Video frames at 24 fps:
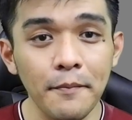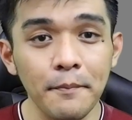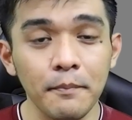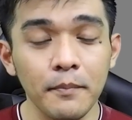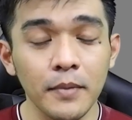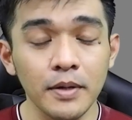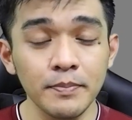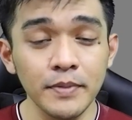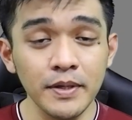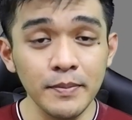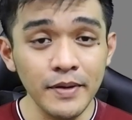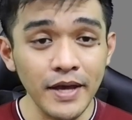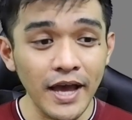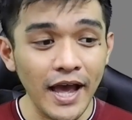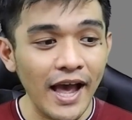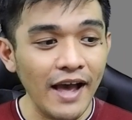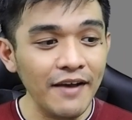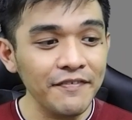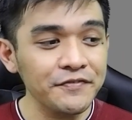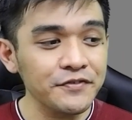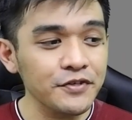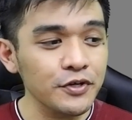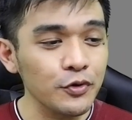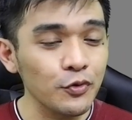But maybe
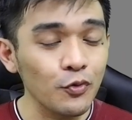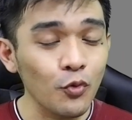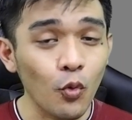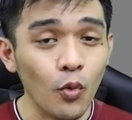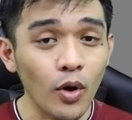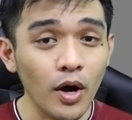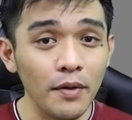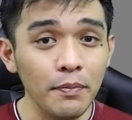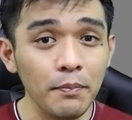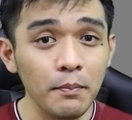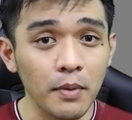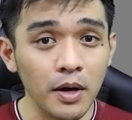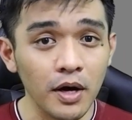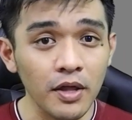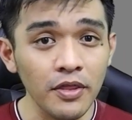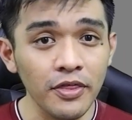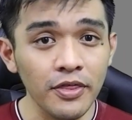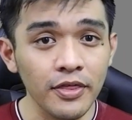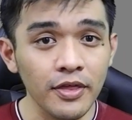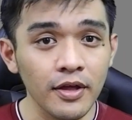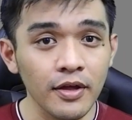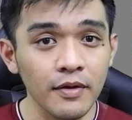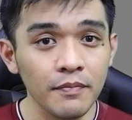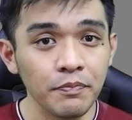after 1 month,
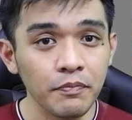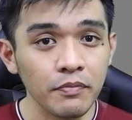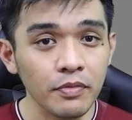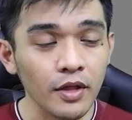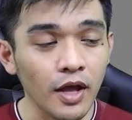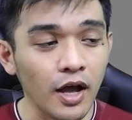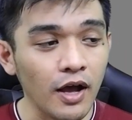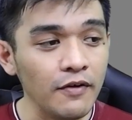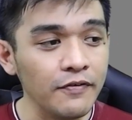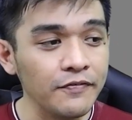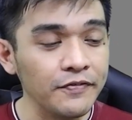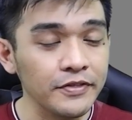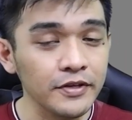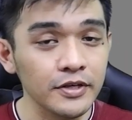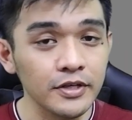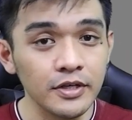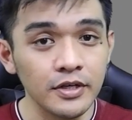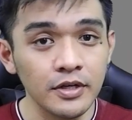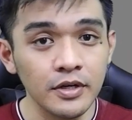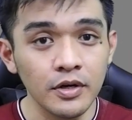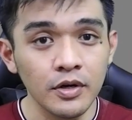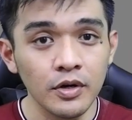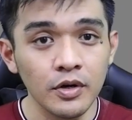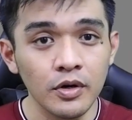
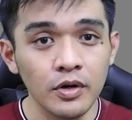after